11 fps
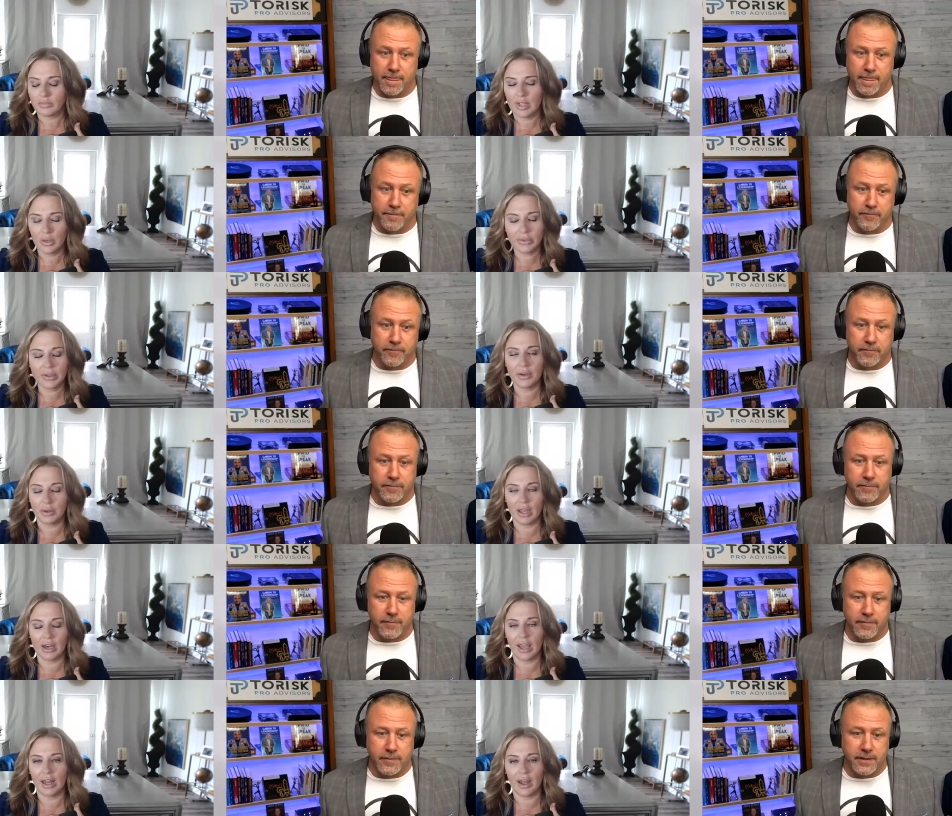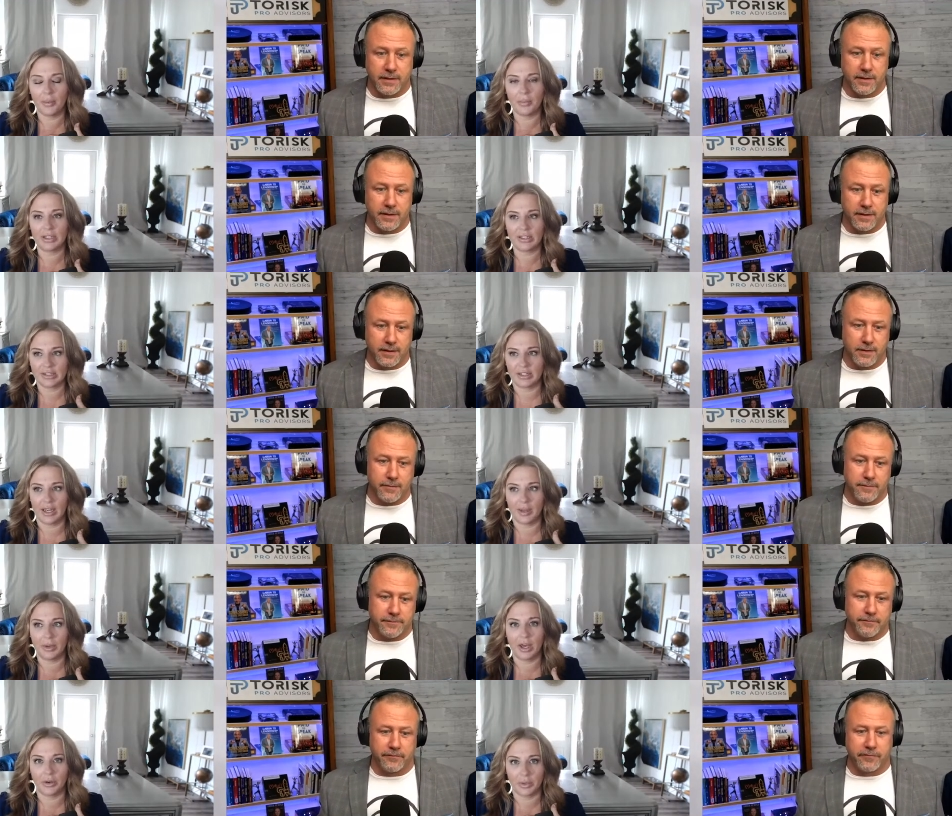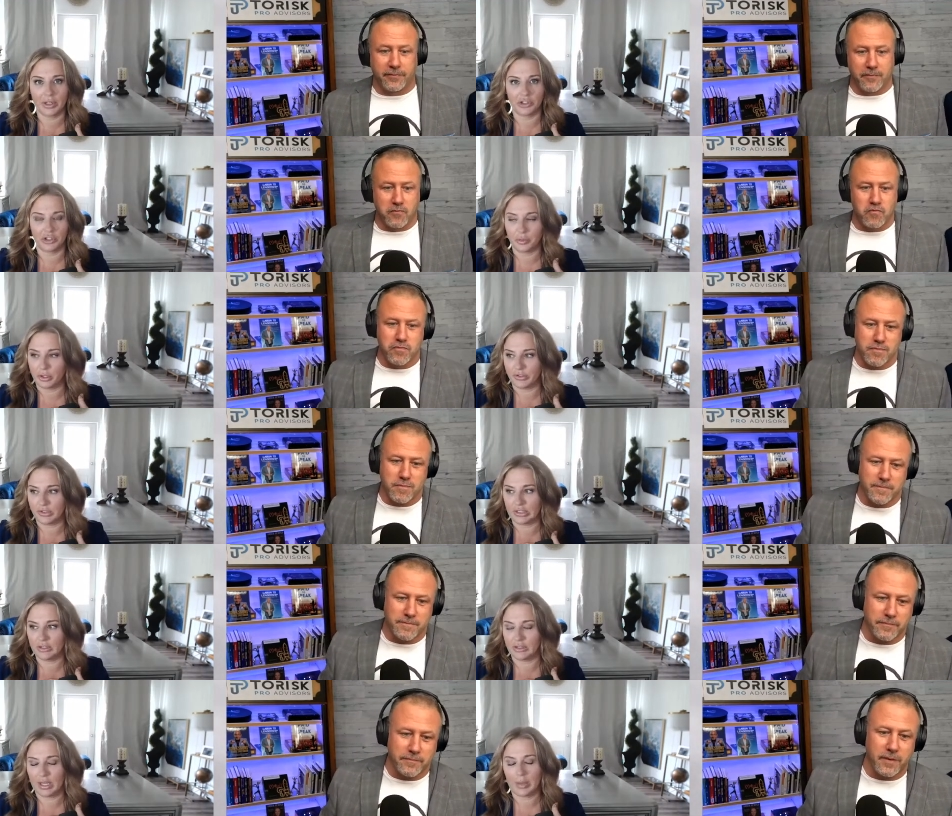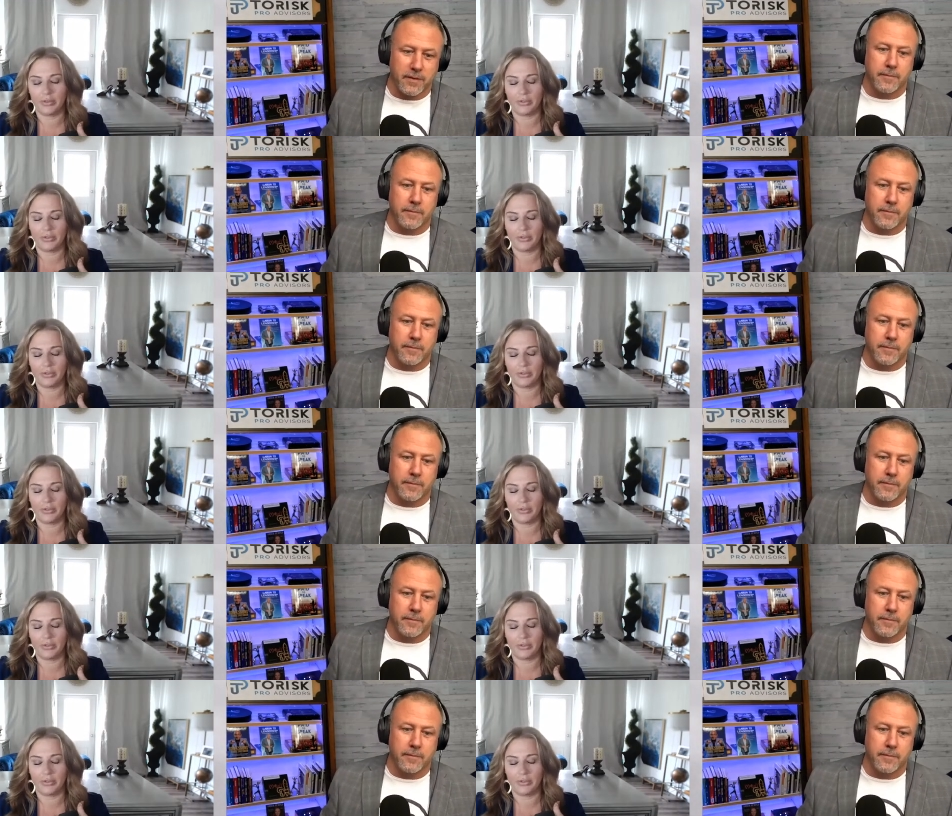Speaker 1: it was it, and and i'm listen i am not a religious person i'm a